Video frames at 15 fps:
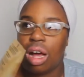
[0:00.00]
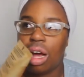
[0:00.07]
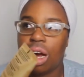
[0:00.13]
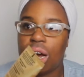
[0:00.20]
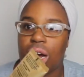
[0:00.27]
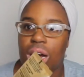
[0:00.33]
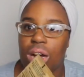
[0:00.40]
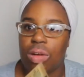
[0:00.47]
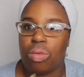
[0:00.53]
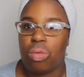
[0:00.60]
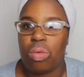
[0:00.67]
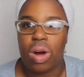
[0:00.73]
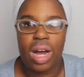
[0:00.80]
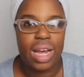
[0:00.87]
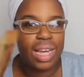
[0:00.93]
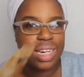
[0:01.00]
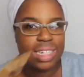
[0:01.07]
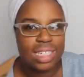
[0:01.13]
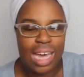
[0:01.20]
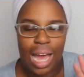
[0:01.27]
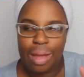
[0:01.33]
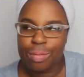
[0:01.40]

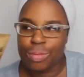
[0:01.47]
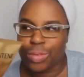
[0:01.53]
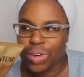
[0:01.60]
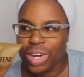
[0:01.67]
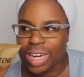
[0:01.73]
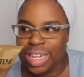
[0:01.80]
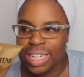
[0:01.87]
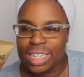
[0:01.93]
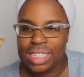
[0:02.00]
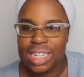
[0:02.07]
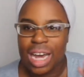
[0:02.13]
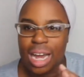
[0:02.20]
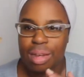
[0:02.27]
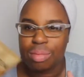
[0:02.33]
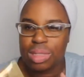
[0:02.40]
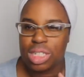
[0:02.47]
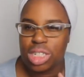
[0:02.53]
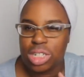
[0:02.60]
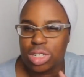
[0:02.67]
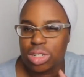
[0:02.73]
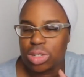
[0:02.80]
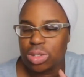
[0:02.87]
type 1, type
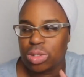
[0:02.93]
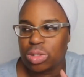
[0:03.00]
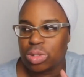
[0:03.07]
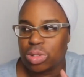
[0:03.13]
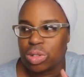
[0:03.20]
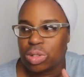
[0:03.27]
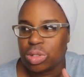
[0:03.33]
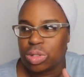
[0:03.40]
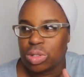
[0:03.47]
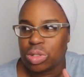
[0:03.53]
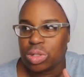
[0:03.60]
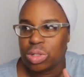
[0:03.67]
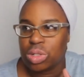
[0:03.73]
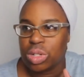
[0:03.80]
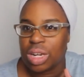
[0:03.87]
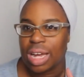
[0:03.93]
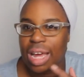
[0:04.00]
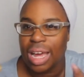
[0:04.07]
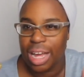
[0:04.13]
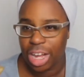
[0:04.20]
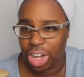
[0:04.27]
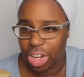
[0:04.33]
2
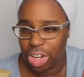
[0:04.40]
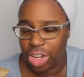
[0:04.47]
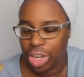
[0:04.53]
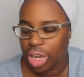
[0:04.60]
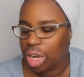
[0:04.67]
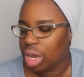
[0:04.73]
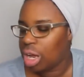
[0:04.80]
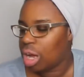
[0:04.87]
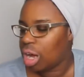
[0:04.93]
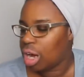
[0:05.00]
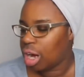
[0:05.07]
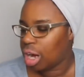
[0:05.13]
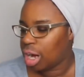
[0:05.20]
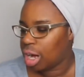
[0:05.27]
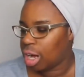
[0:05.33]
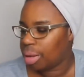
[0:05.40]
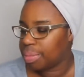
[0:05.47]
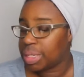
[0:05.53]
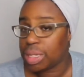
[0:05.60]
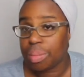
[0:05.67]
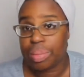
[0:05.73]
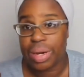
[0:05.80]
hair.
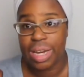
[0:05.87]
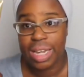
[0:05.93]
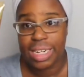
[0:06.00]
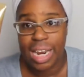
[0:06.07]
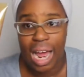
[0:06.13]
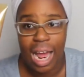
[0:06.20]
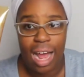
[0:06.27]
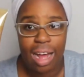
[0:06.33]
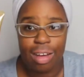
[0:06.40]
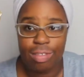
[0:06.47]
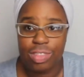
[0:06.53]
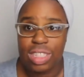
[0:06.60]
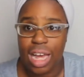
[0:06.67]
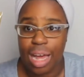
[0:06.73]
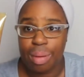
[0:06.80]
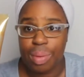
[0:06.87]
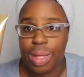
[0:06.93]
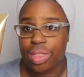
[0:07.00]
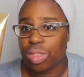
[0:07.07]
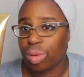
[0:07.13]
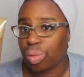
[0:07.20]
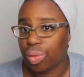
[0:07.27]
But I have
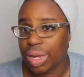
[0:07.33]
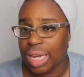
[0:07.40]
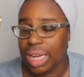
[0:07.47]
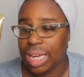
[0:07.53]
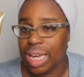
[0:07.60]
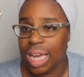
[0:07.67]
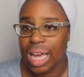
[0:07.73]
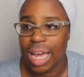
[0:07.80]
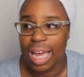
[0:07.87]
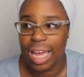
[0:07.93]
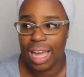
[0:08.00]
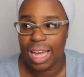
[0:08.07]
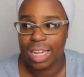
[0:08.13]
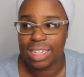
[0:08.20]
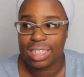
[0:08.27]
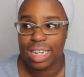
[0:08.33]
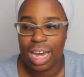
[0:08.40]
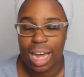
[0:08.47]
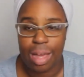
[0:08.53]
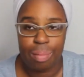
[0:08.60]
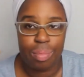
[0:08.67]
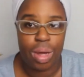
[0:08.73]
type 3 and
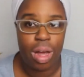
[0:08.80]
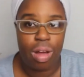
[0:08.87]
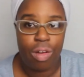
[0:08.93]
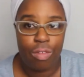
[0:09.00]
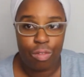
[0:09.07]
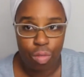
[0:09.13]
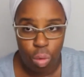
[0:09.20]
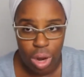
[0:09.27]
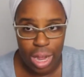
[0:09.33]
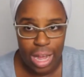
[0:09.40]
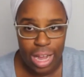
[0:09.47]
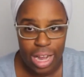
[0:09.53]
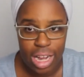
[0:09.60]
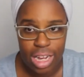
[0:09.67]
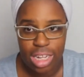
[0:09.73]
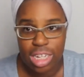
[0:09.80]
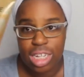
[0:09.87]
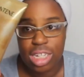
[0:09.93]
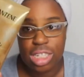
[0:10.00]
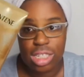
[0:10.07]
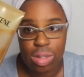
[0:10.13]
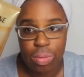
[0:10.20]
type 4 hair.
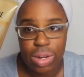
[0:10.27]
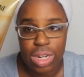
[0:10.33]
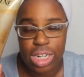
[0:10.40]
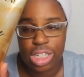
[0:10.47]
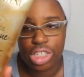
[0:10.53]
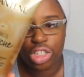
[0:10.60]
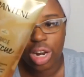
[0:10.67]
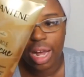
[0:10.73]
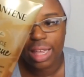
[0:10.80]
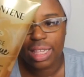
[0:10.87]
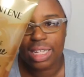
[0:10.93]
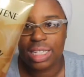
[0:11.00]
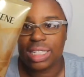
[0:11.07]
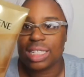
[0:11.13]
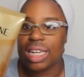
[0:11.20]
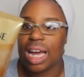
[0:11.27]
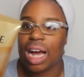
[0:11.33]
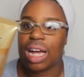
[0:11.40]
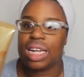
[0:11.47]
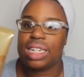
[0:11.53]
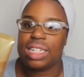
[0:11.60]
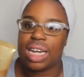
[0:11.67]
So we're going to try this, see
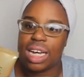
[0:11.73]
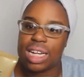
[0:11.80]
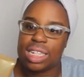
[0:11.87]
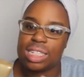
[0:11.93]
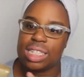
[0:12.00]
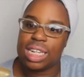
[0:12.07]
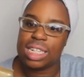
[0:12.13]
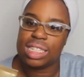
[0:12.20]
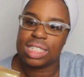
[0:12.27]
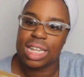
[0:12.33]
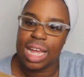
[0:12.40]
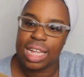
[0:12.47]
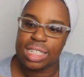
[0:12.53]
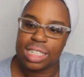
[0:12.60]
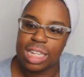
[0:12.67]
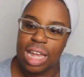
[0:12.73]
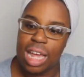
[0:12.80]
how it does. It says